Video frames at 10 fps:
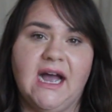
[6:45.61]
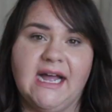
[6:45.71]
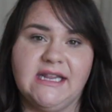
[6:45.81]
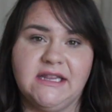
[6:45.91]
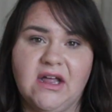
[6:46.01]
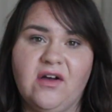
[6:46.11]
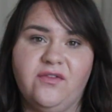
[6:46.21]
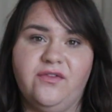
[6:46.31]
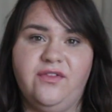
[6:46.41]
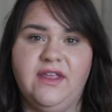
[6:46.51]
I
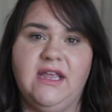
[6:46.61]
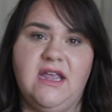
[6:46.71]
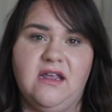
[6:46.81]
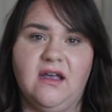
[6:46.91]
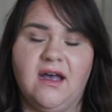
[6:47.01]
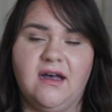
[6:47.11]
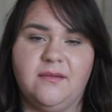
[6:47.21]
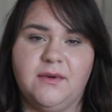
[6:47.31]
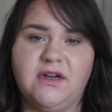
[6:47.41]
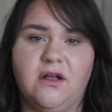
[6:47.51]
love the
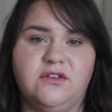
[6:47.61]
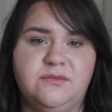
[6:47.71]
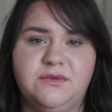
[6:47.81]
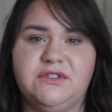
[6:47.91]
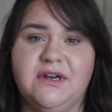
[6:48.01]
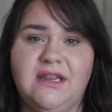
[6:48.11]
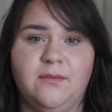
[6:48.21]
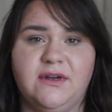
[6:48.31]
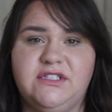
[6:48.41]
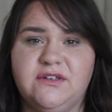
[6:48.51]
collagen booster and the
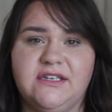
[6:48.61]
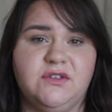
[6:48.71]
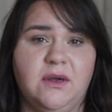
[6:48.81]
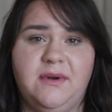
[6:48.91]
moisturizer.